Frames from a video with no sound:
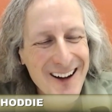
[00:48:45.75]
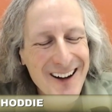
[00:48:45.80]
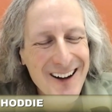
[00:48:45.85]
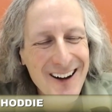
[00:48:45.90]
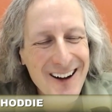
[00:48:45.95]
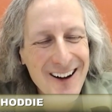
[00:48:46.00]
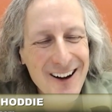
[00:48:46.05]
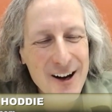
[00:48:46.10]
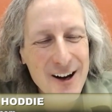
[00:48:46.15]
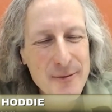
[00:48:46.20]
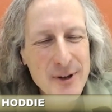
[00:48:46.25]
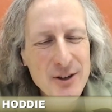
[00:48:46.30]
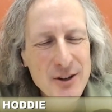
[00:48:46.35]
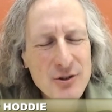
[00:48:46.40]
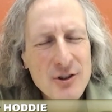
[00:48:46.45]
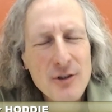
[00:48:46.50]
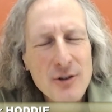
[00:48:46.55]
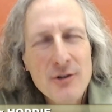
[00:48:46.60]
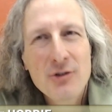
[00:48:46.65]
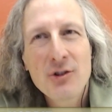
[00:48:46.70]
Um, and
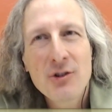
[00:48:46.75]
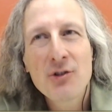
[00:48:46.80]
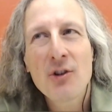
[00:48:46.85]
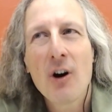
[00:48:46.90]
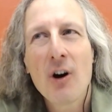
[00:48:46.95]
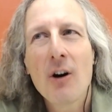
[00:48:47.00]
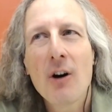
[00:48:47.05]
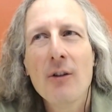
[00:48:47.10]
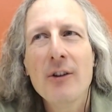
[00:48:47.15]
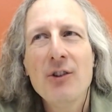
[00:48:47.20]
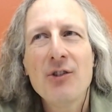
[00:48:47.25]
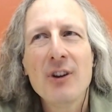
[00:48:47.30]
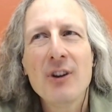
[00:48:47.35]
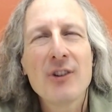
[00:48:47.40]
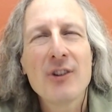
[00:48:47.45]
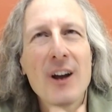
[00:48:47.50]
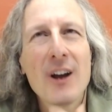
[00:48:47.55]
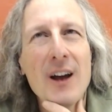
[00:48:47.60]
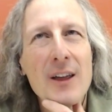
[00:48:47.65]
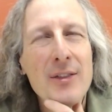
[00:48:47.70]
you know, there's just all these
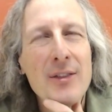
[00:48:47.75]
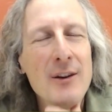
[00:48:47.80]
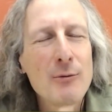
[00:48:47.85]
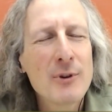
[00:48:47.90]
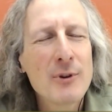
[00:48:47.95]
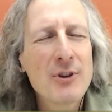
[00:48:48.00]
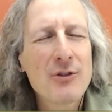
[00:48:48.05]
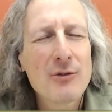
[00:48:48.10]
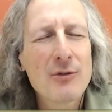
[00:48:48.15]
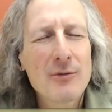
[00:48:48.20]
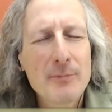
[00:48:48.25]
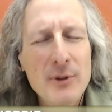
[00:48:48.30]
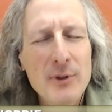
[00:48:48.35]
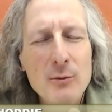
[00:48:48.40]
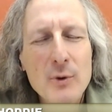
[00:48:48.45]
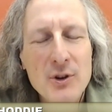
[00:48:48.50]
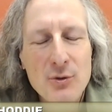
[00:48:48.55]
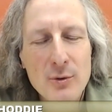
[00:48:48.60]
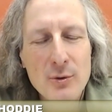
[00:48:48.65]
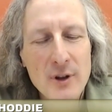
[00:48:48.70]
things, and I, I think what's but
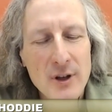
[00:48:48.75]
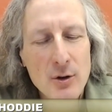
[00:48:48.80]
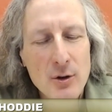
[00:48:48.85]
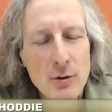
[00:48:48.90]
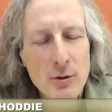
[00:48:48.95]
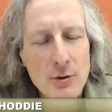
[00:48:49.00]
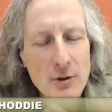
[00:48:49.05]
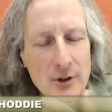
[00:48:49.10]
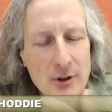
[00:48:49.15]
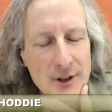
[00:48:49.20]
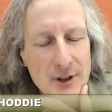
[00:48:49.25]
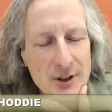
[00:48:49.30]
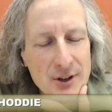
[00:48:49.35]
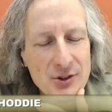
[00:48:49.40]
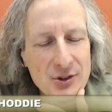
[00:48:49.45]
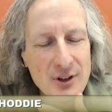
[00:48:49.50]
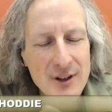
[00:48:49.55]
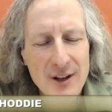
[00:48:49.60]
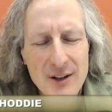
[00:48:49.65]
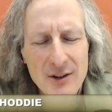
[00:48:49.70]
what's really cool is
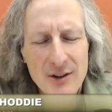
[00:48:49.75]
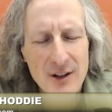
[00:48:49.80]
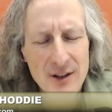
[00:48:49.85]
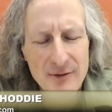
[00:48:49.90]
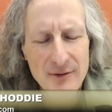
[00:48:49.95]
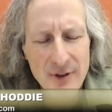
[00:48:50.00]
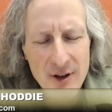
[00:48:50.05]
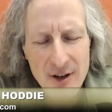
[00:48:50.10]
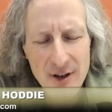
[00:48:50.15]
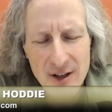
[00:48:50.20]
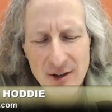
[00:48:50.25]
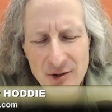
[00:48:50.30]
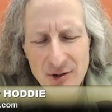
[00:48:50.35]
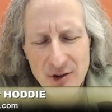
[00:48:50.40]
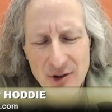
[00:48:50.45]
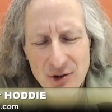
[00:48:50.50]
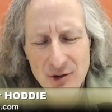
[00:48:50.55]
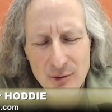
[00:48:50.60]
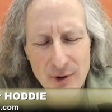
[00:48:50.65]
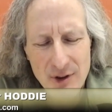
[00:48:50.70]
it, it, and very
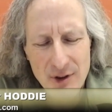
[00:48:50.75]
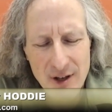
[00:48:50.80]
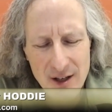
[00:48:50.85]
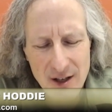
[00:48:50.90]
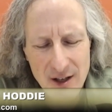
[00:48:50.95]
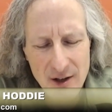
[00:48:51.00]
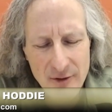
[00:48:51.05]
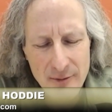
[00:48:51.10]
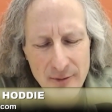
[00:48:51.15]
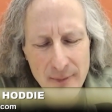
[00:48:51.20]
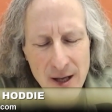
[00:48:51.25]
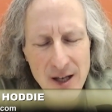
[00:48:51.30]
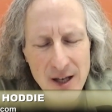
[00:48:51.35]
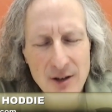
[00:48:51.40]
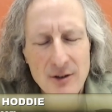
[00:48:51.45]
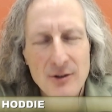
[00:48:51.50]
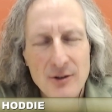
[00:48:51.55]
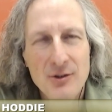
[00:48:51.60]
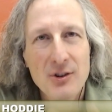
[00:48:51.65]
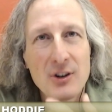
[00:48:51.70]
consistent with the idea of
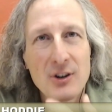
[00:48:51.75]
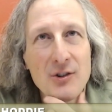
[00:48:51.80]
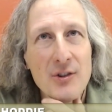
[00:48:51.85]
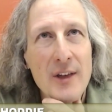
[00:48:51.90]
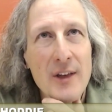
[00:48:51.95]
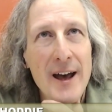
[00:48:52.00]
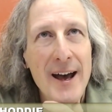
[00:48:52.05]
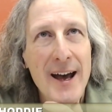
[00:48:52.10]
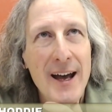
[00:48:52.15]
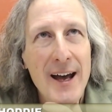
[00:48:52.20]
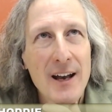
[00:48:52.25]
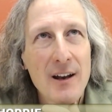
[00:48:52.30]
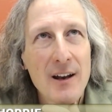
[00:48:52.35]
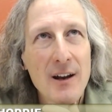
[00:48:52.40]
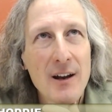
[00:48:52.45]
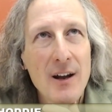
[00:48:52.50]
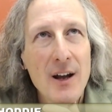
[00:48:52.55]
makers is that.